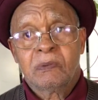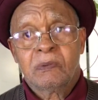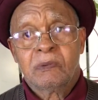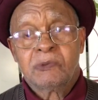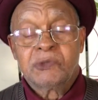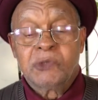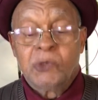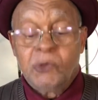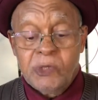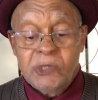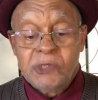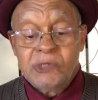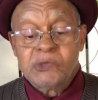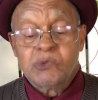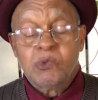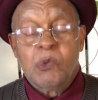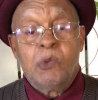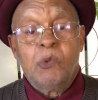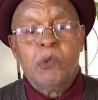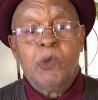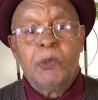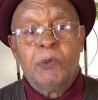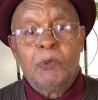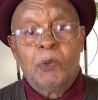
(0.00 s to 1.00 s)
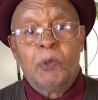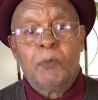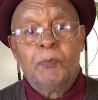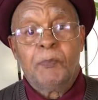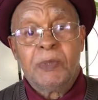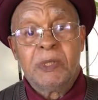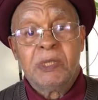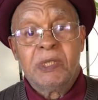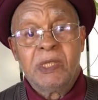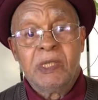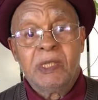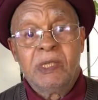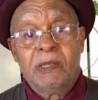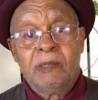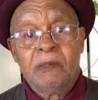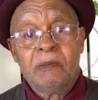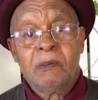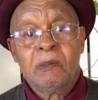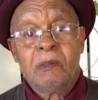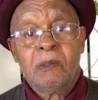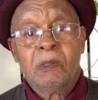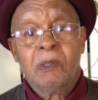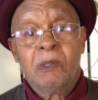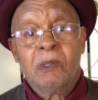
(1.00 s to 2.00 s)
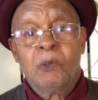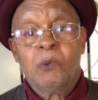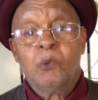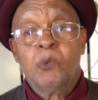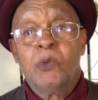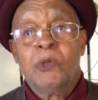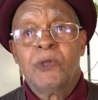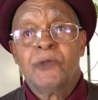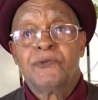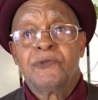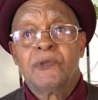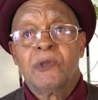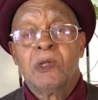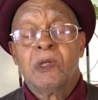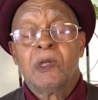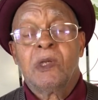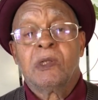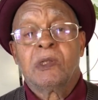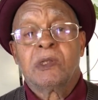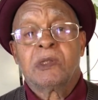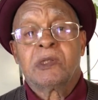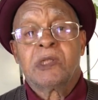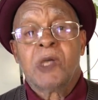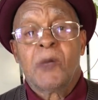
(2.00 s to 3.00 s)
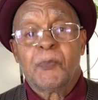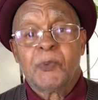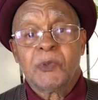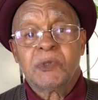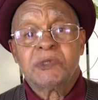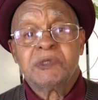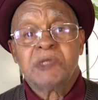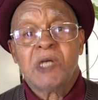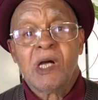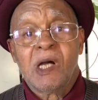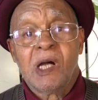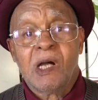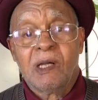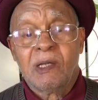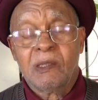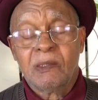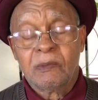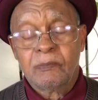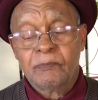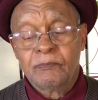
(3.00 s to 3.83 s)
So here's where we will begin with Kheper-Ptah.